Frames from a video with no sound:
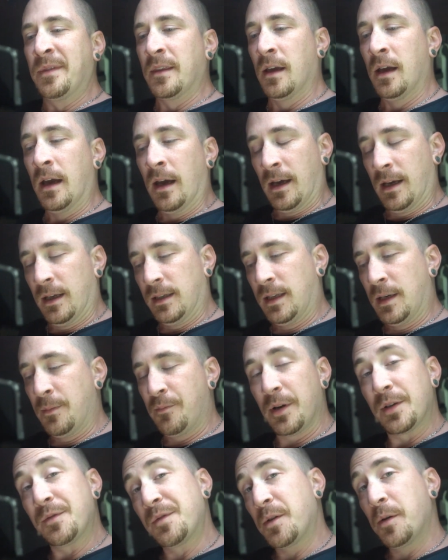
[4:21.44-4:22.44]
Didn't
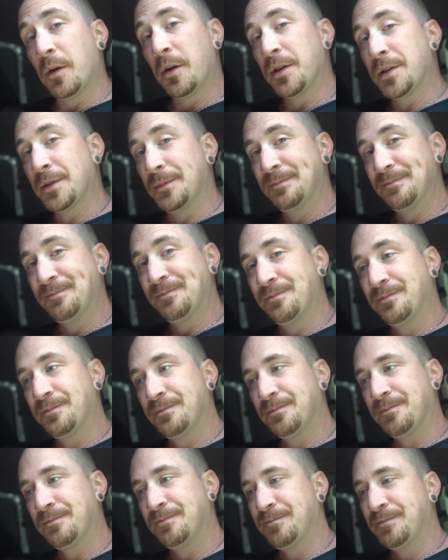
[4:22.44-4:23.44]
press record,
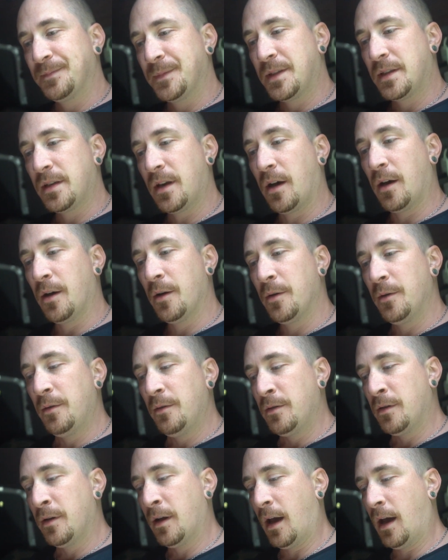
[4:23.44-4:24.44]
so
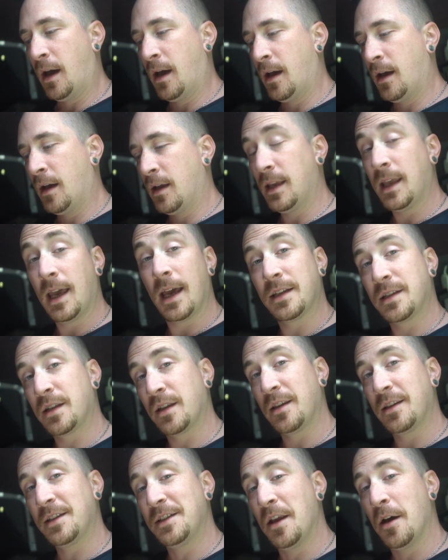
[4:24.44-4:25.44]
yeah. So
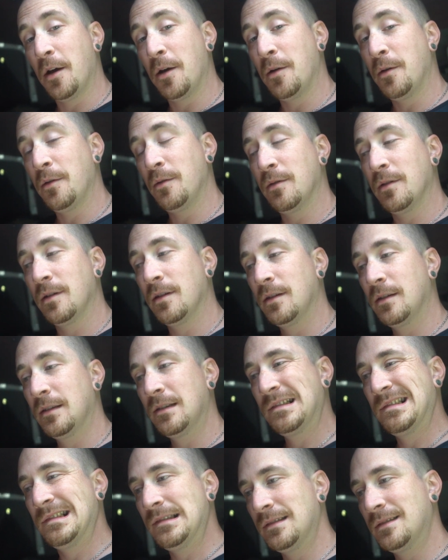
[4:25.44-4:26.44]
there's no
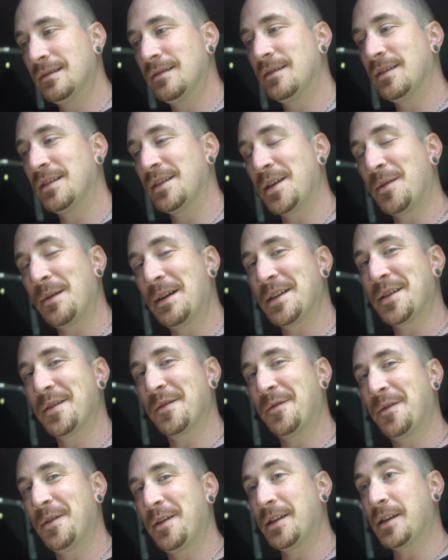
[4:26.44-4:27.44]
actual
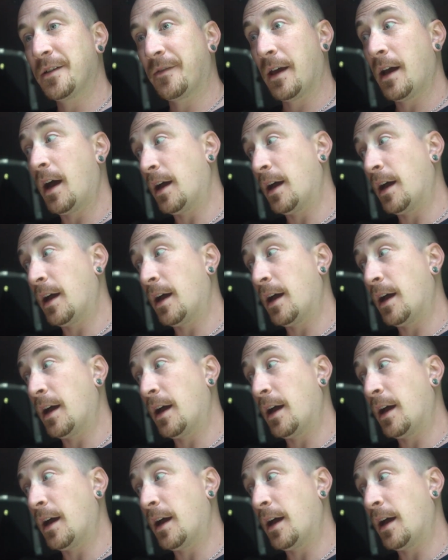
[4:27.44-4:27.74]
footage of that.